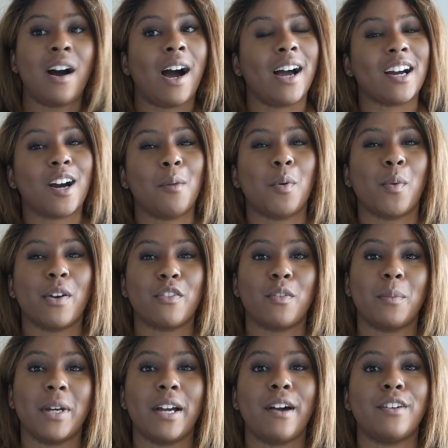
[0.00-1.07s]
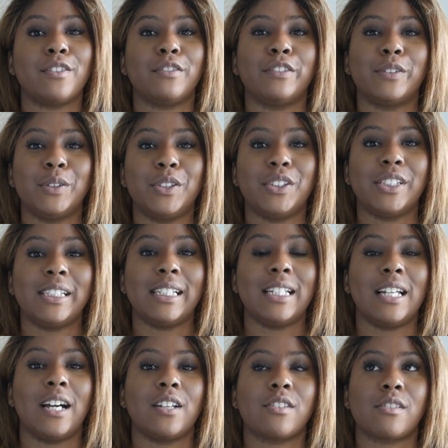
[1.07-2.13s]
I come away from it. And
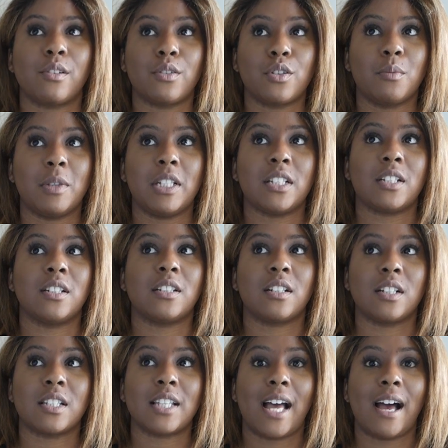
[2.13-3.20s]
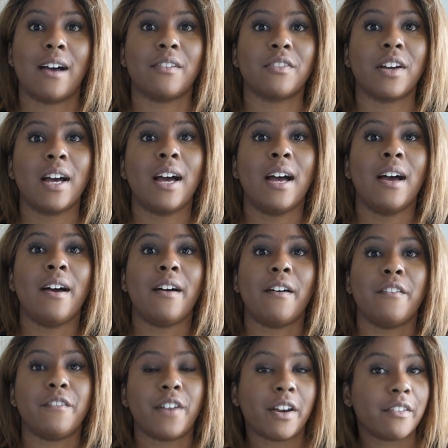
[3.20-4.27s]
unfortunately, social media does have a
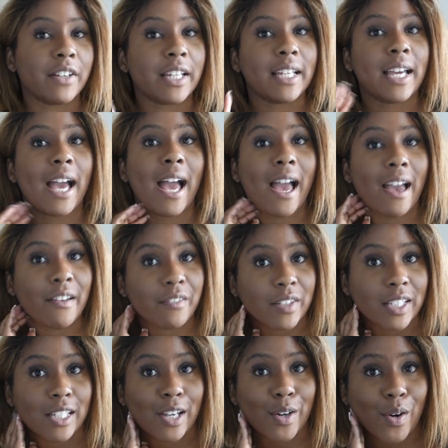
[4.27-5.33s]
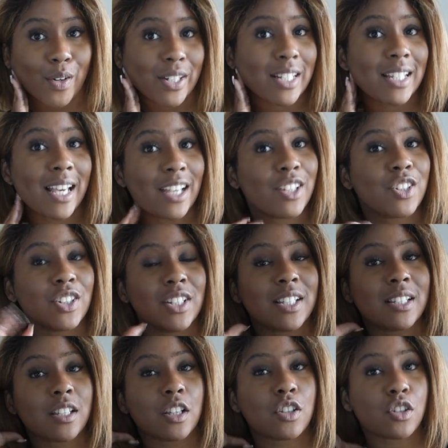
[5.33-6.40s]
very heavy
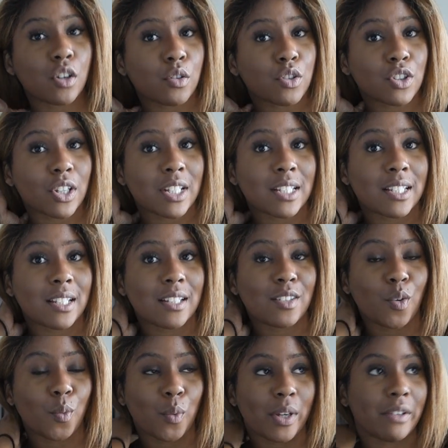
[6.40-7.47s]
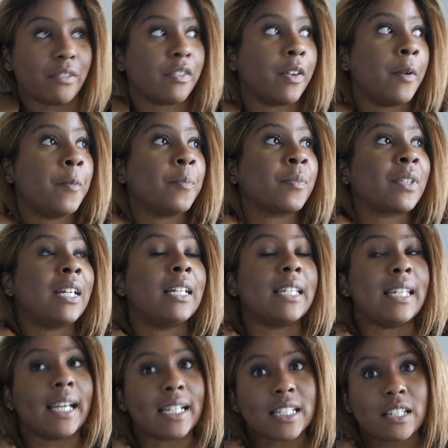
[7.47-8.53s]
connotations associated with
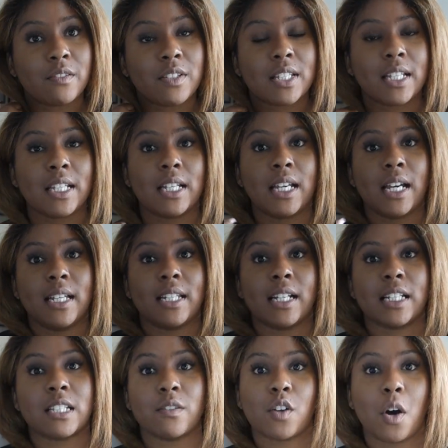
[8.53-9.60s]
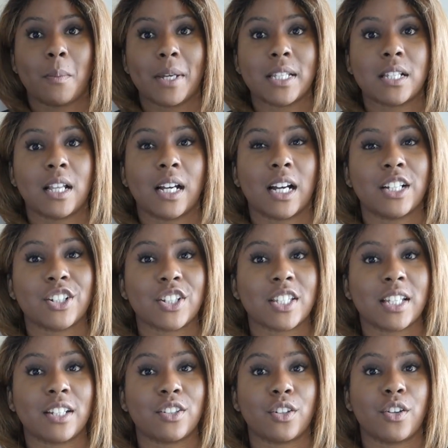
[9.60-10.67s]
negativity, negative comments, like I just
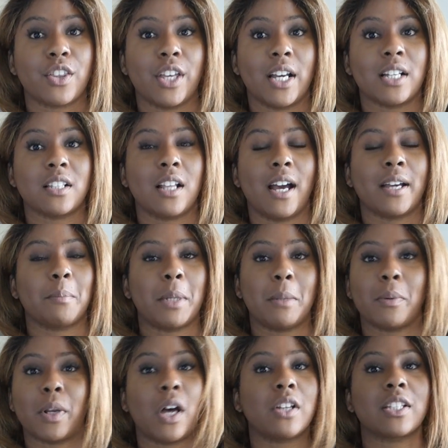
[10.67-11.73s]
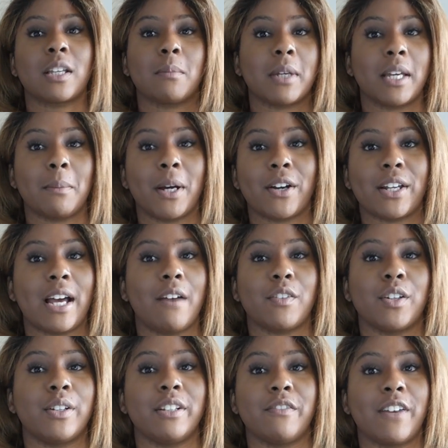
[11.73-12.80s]
said, you know, things like people asking me, am I going to have an
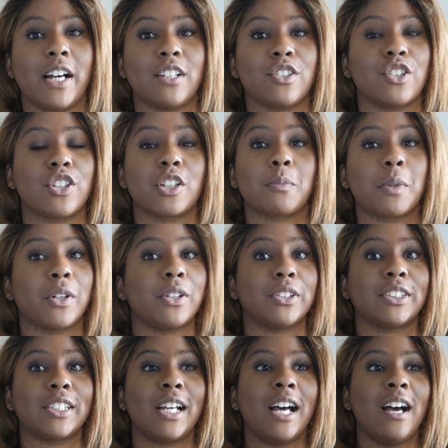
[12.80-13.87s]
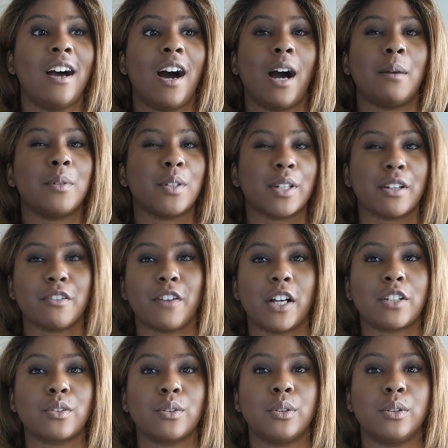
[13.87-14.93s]
OnlyFans just because I'm doing a
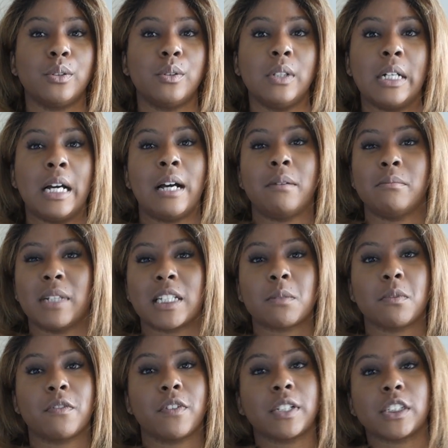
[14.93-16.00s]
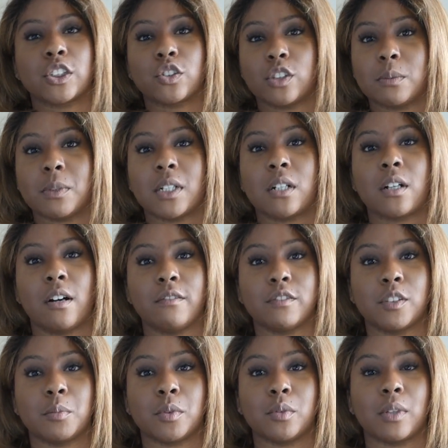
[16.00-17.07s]
fashion haul, makes me feel extremely
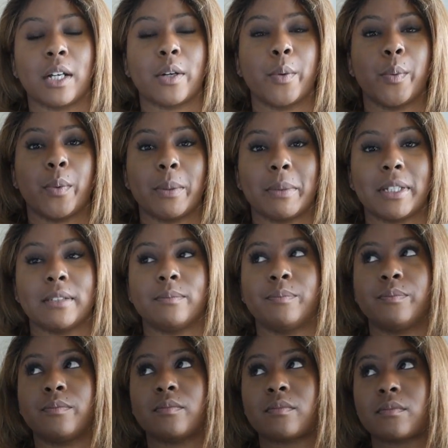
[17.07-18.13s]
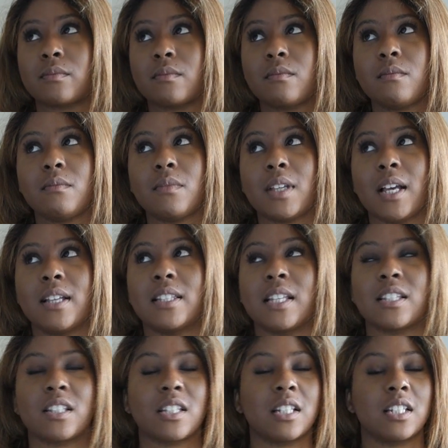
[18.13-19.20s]
uncomfortable. Like women,
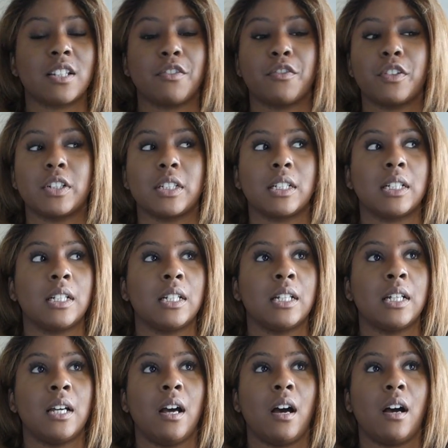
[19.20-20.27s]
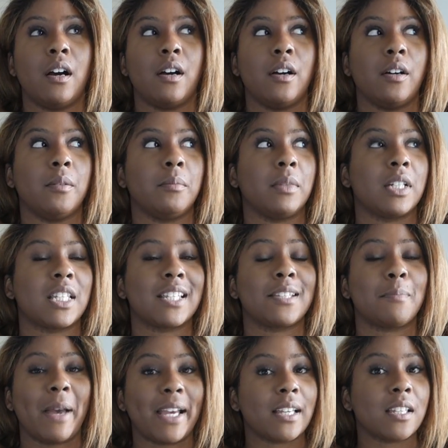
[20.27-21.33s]
there's just a different um,
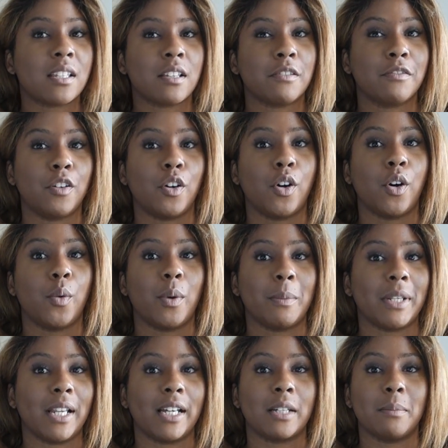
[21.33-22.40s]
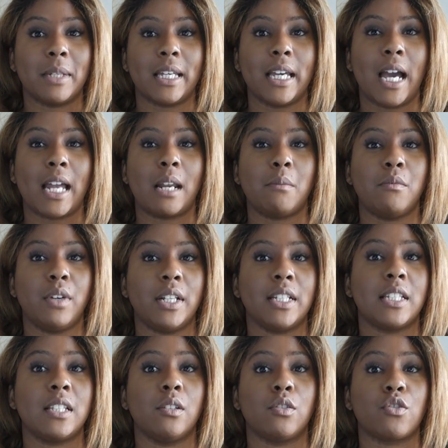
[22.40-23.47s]
space for women like me, and I'm really
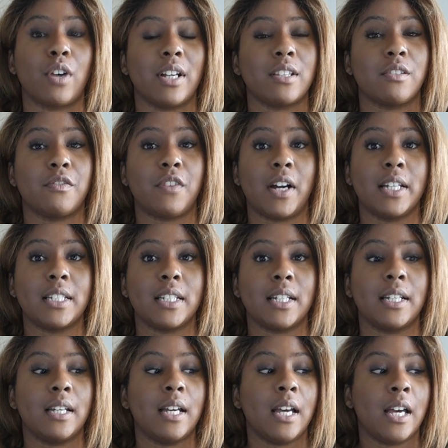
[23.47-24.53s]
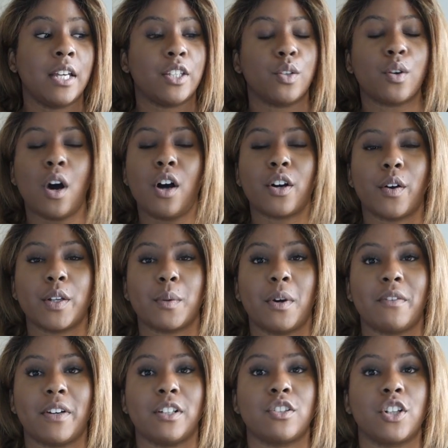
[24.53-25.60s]
still trying to find it. You can't go anywhere
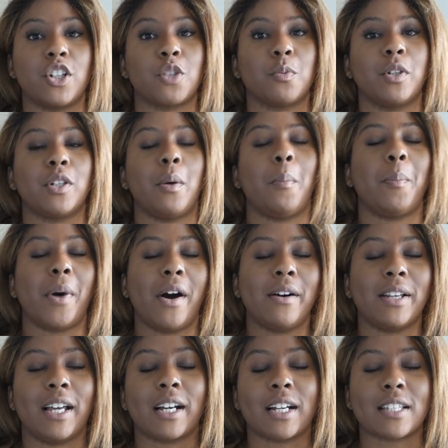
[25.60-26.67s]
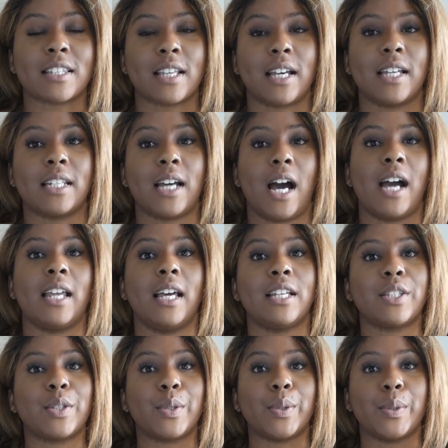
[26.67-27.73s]
about judgment, but like I said, I
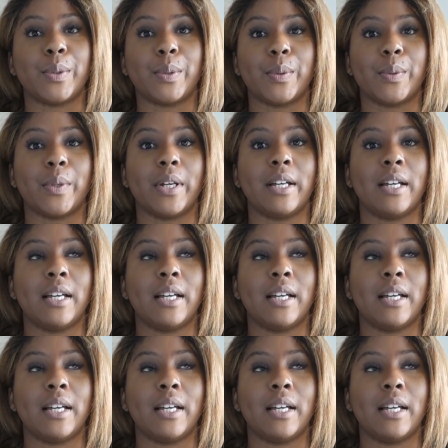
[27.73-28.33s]
like to.